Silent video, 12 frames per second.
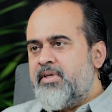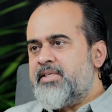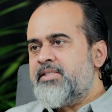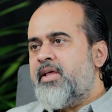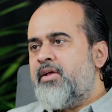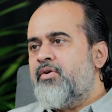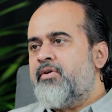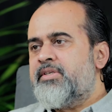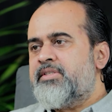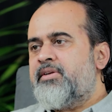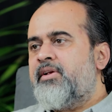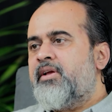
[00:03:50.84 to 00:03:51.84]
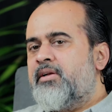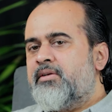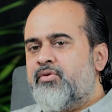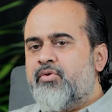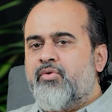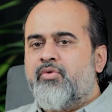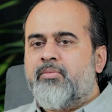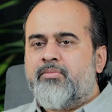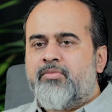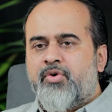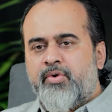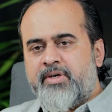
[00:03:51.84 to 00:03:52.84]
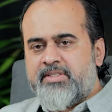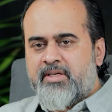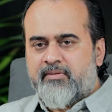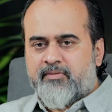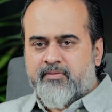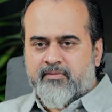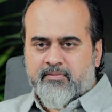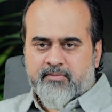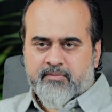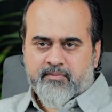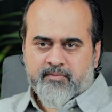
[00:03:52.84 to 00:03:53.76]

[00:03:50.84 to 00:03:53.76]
Yes, the ego is real. To whom? To itself.